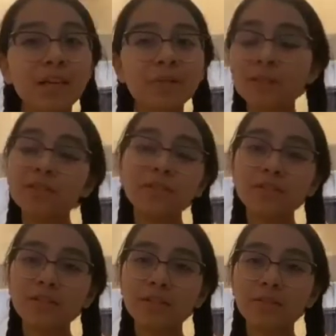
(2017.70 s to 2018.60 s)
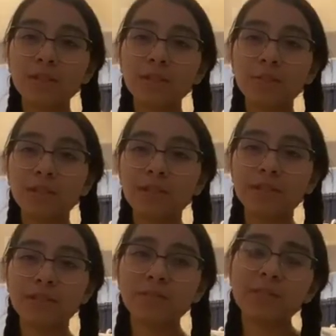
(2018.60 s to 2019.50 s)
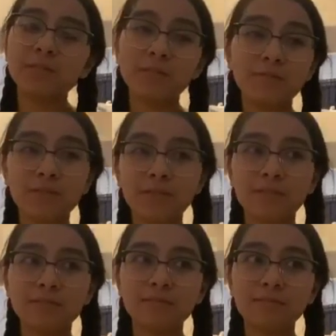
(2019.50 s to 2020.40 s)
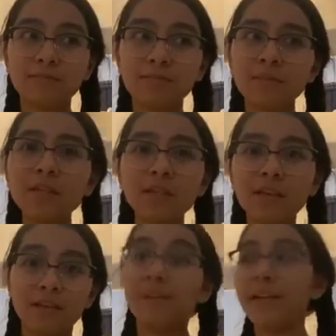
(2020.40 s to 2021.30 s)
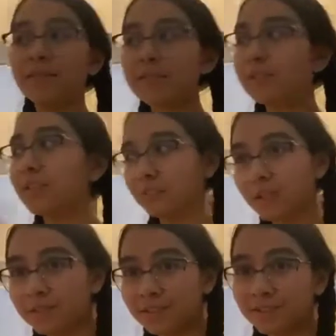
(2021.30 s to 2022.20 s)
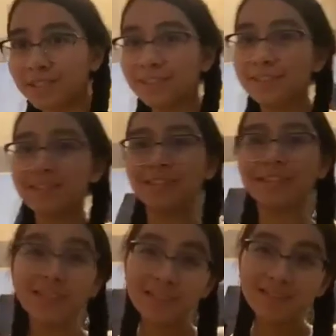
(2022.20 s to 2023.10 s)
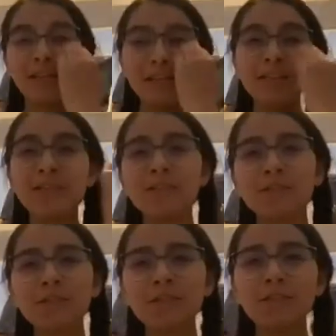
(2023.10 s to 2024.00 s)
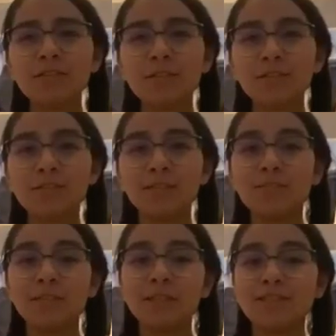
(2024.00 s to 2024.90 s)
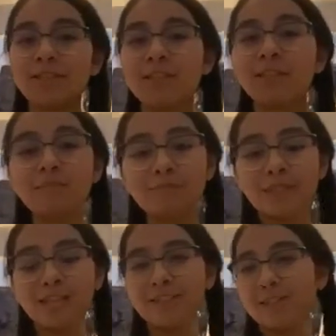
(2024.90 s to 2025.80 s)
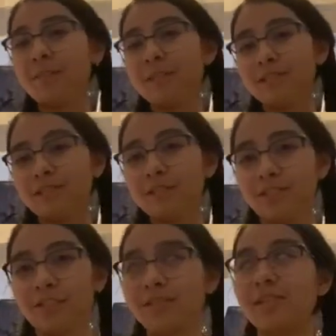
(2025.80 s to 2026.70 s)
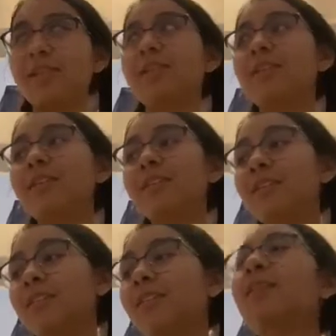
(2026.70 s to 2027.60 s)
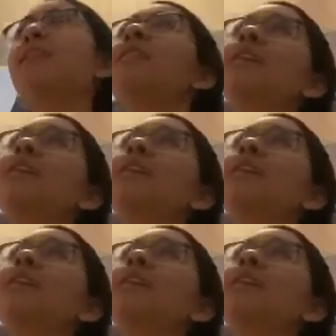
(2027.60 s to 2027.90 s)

while just doing our work, because it makes me feel, if I have to do it, you have to do it, you know? And I just feel a little less stressed because I get to make silly jokes like, oh, I